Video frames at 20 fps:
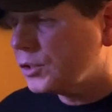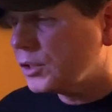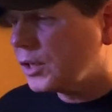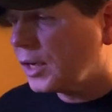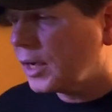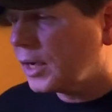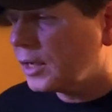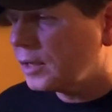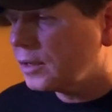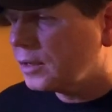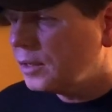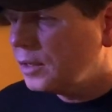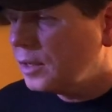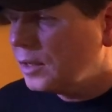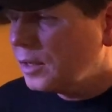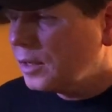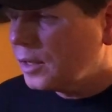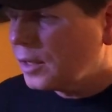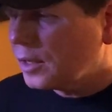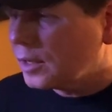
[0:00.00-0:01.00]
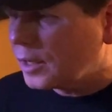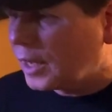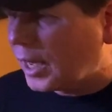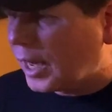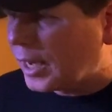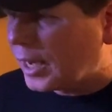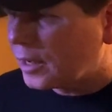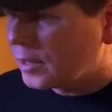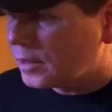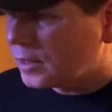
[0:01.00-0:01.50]
yet and
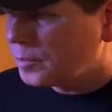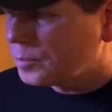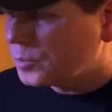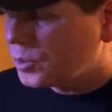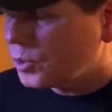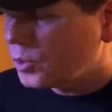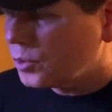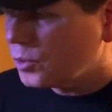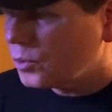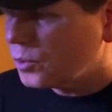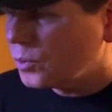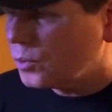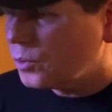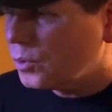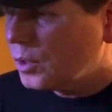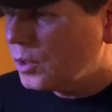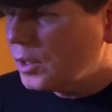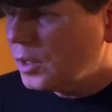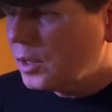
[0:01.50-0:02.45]
adding them to